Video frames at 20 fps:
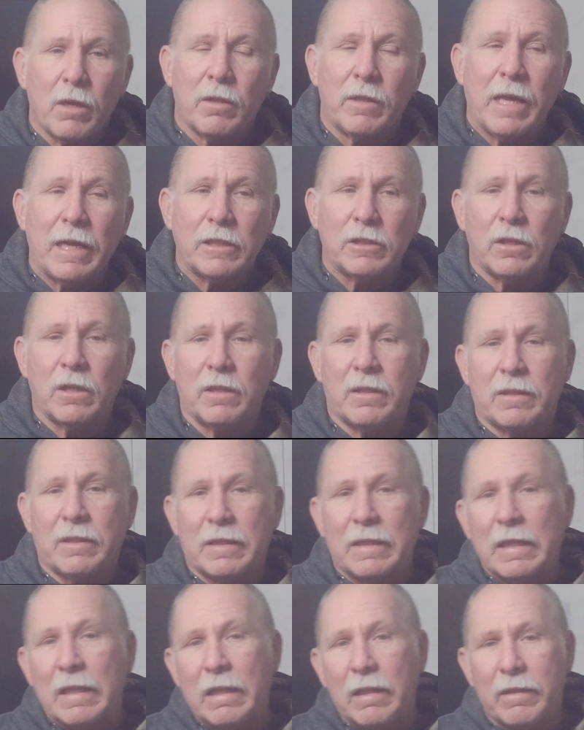
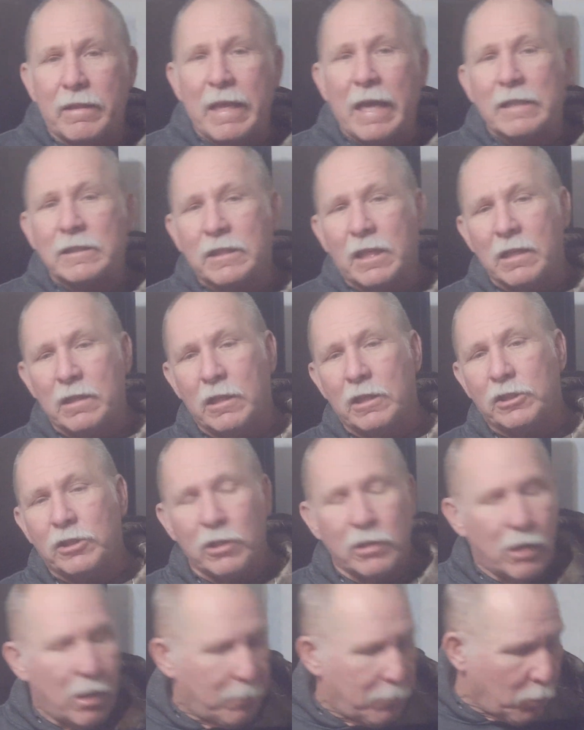that's
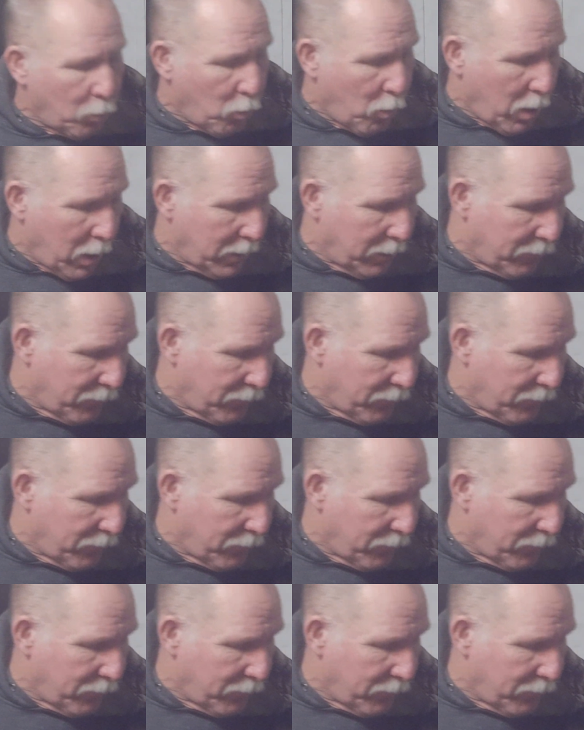condition number one.